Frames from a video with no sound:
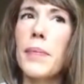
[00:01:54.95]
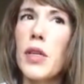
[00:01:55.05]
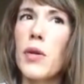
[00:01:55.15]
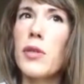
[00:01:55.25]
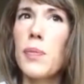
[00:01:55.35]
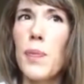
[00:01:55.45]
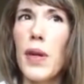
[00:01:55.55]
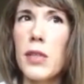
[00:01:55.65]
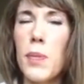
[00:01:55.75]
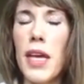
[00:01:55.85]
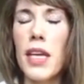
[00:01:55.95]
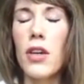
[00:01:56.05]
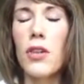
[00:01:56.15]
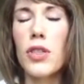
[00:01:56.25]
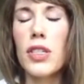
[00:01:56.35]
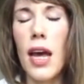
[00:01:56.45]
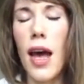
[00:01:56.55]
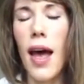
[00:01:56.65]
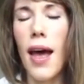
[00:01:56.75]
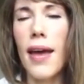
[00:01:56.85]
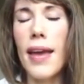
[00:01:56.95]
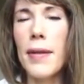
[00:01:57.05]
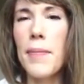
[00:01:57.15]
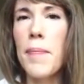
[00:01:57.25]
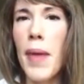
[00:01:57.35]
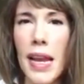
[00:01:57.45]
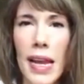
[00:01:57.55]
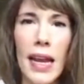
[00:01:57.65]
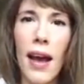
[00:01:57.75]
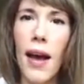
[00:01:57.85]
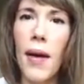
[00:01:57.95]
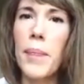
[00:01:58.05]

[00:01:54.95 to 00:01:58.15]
so it's being used in many